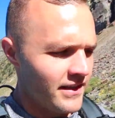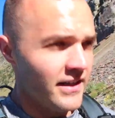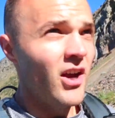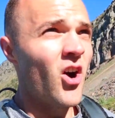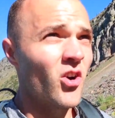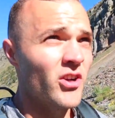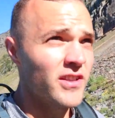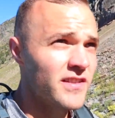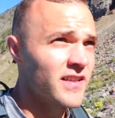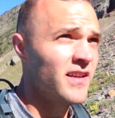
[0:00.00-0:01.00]
the
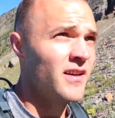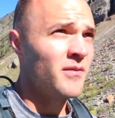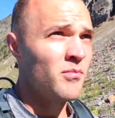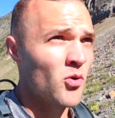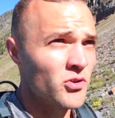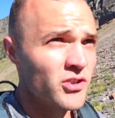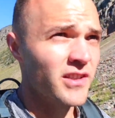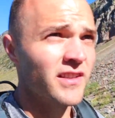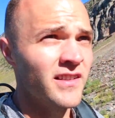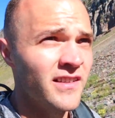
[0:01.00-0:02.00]
hardest
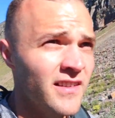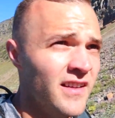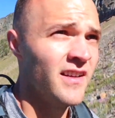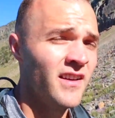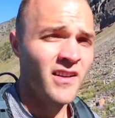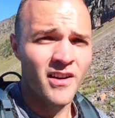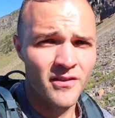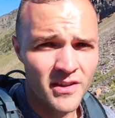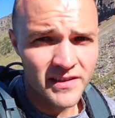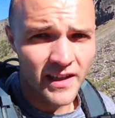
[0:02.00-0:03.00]
portion
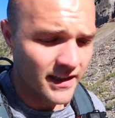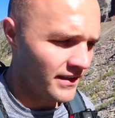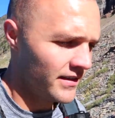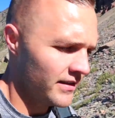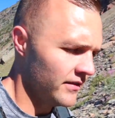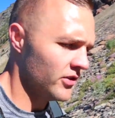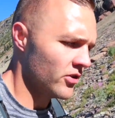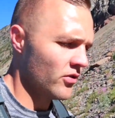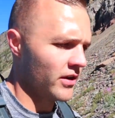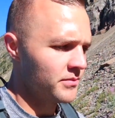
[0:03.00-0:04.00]
of this hike if you're
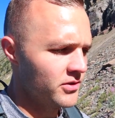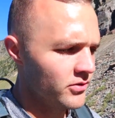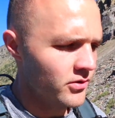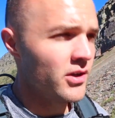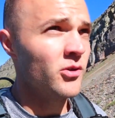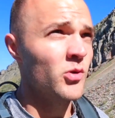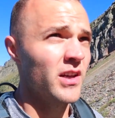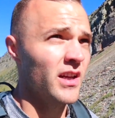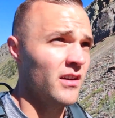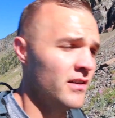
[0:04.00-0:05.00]
going up to
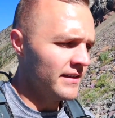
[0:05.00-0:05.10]
Grinnell.